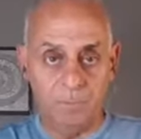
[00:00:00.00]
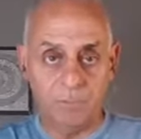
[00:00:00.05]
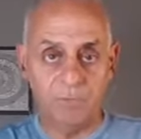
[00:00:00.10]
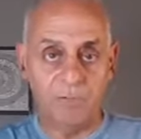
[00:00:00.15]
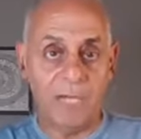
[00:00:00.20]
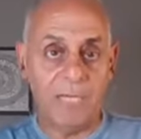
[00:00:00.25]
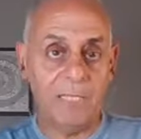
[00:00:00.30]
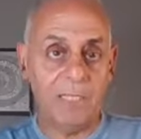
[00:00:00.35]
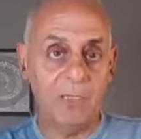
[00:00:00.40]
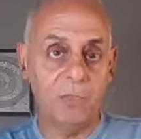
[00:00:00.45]

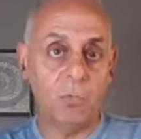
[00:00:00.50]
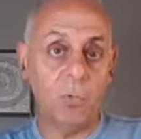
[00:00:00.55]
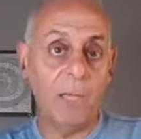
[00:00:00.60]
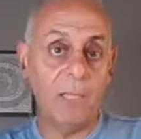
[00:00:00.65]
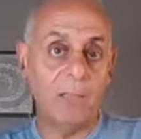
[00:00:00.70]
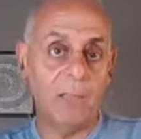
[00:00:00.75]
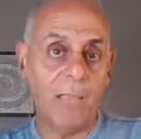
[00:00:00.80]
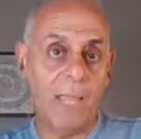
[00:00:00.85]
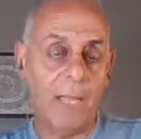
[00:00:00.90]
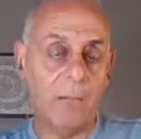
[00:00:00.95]
finding the
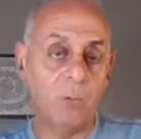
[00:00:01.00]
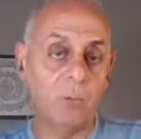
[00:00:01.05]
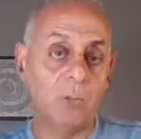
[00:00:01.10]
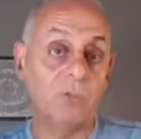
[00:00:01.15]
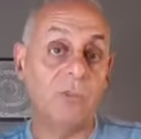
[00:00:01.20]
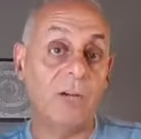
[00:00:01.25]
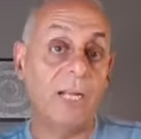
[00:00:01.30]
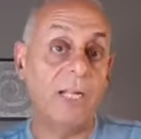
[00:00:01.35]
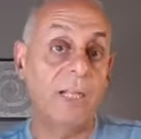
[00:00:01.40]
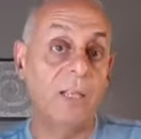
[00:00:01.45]
right language,
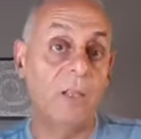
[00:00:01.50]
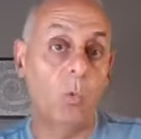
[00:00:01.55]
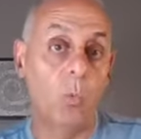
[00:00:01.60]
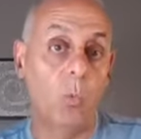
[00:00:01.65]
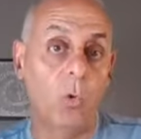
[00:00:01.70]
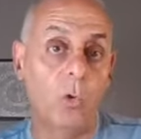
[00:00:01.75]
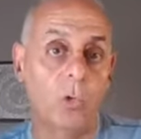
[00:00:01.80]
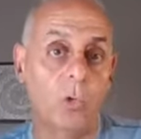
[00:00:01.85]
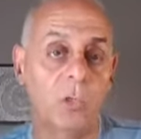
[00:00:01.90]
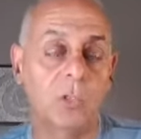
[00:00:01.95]
finding the
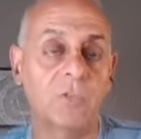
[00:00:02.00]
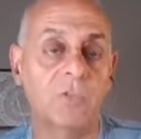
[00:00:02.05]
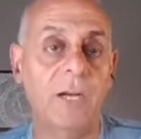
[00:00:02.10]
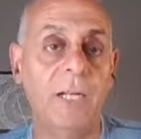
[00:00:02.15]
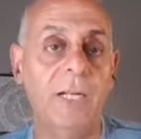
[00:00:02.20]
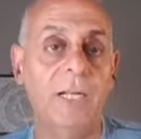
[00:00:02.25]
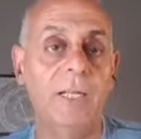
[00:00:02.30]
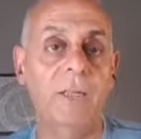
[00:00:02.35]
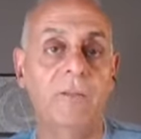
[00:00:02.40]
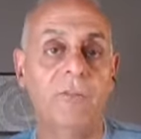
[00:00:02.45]
words,
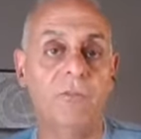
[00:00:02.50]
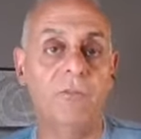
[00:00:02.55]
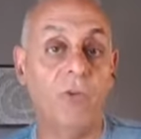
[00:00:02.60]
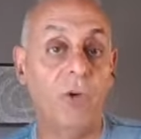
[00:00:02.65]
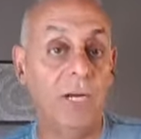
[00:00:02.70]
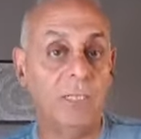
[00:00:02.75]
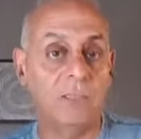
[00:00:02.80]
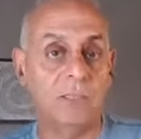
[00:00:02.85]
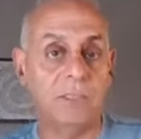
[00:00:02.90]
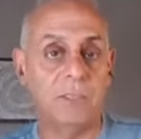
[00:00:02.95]
finding the
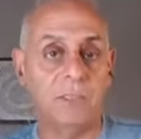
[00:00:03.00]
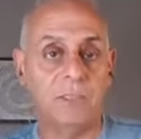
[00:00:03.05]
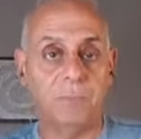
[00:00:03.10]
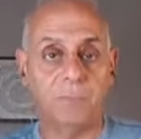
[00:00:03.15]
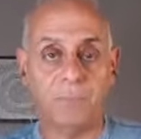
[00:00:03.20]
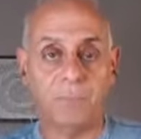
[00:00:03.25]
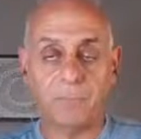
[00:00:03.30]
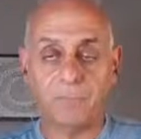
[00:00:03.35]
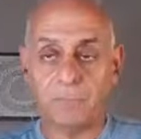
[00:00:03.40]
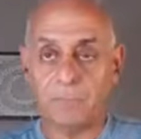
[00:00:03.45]
phrases,
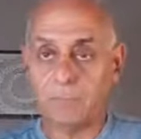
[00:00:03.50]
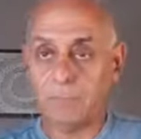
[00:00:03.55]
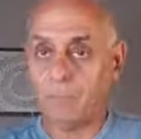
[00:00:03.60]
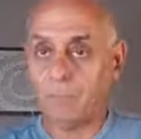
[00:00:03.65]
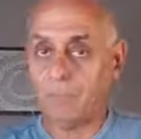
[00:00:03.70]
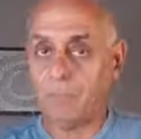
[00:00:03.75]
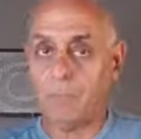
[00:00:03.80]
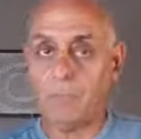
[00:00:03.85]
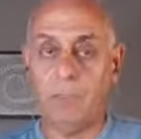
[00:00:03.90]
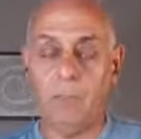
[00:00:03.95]

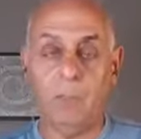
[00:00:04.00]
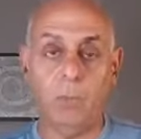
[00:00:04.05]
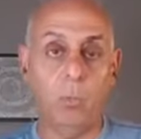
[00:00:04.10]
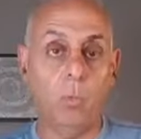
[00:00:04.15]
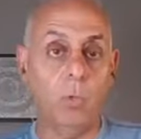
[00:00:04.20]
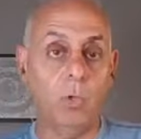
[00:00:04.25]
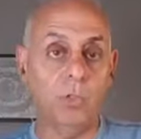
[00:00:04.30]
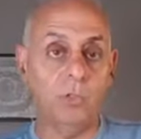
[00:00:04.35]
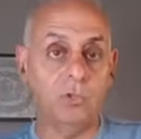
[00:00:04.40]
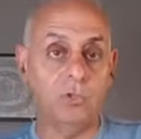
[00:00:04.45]
the
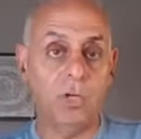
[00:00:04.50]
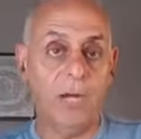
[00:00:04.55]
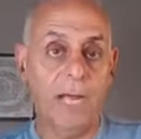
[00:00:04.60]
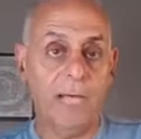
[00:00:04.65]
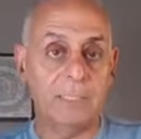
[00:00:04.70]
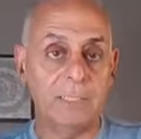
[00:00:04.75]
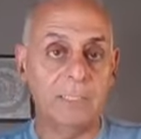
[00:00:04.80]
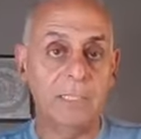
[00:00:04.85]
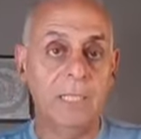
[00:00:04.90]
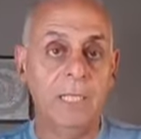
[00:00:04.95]
word
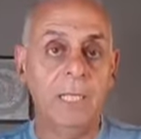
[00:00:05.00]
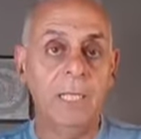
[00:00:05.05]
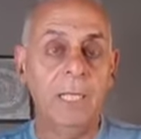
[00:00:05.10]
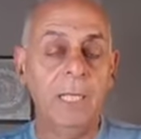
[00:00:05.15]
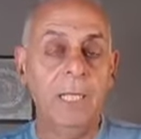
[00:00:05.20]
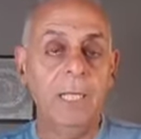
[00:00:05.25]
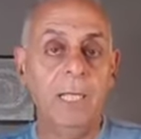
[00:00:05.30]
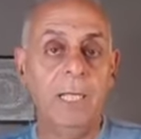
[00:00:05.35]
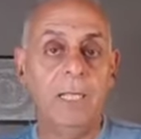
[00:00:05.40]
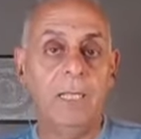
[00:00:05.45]
tracks,
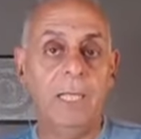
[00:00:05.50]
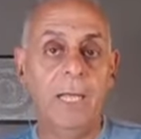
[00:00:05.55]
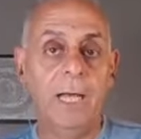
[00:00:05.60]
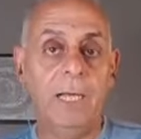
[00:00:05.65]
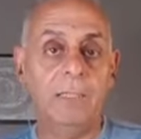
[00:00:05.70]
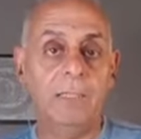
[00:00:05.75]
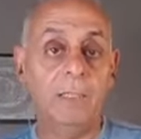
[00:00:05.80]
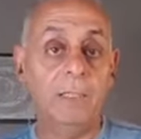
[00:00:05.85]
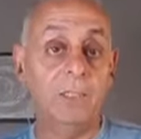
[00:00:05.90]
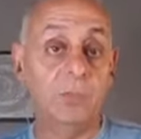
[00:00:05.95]

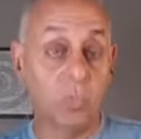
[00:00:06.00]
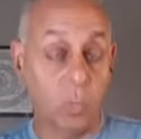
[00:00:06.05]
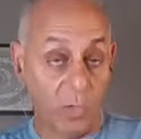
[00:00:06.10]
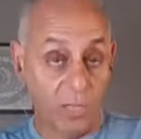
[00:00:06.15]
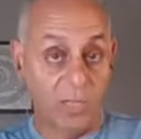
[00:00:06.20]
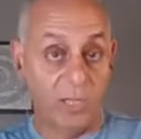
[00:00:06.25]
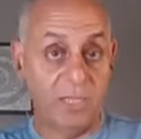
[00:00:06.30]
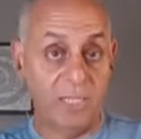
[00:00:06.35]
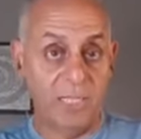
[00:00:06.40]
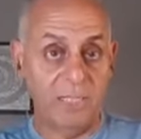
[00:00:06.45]
that is one
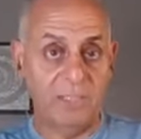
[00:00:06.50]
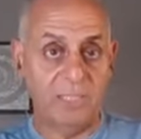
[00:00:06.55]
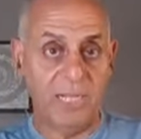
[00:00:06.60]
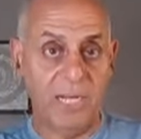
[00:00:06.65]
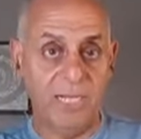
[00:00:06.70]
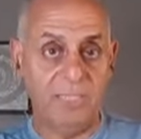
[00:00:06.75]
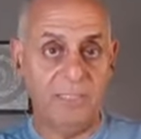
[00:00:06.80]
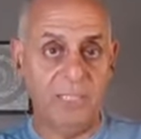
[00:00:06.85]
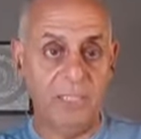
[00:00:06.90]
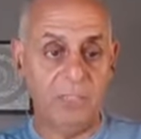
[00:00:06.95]
of the things that
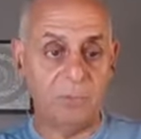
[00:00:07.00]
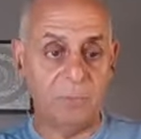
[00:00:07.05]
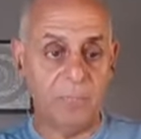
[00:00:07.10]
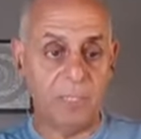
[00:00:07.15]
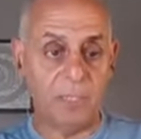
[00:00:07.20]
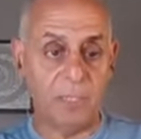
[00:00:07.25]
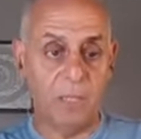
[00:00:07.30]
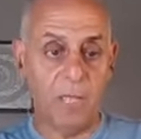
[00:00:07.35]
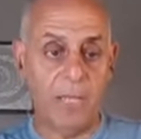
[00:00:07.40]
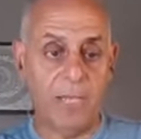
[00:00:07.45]
I teach my
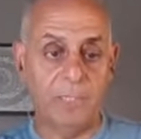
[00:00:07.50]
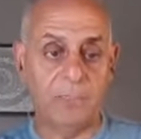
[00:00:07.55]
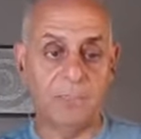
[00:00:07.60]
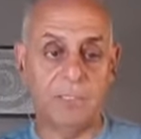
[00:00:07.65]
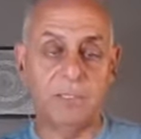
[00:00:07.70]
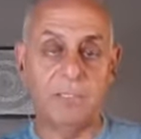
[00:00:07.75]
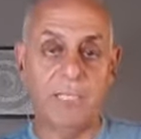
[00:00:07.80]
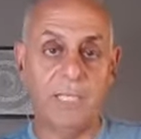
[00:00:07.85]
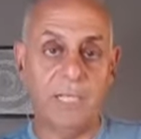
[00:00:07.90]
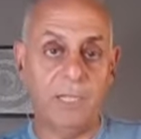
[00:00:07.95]
clients,
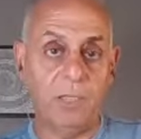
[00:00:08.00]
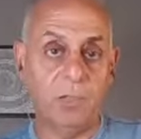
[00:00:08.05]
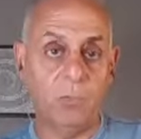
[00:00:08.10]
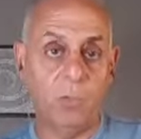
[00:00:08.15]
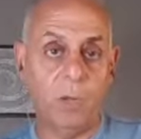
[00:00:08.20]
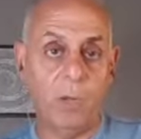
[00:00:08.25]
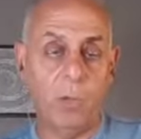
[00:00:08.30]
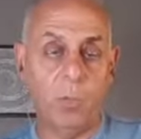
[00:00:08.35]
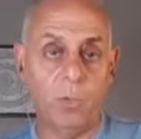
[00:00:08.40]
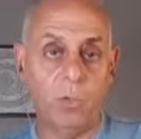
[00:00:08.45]
is getting the
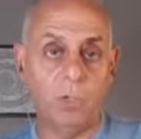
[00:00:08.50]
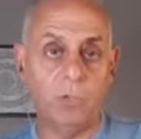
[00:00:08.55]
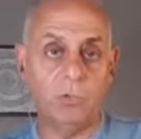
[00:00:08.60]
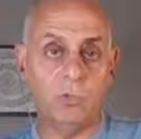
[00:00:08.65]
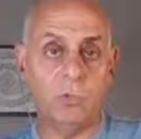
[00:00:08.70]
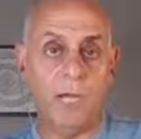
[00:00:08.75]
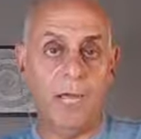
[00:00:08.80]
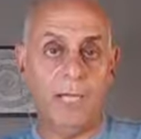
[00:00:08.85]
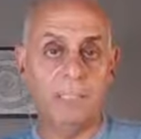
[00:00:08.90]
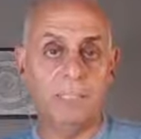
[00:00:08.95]
right word
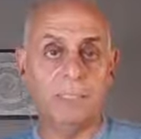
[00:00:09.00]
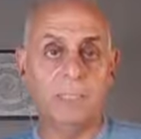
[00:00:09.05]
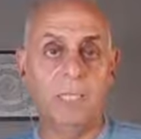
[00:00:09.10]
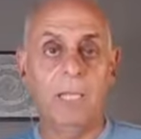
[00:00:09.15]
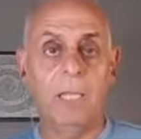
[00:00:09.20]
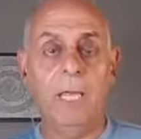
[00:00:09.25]
tracks.